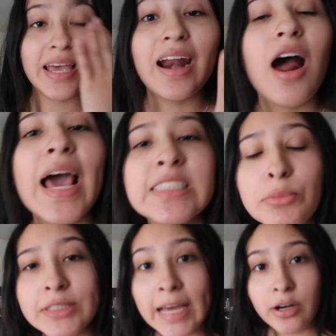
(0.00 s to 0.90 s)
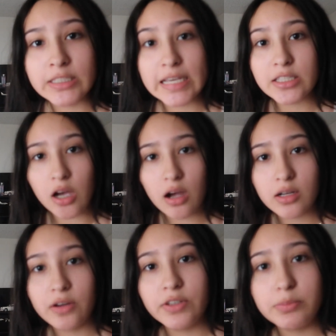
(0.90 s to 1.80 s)
And all I did was send her a
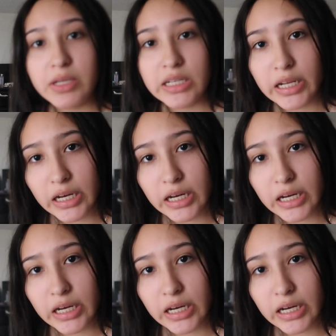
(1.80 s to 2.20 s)
TikTok of us being in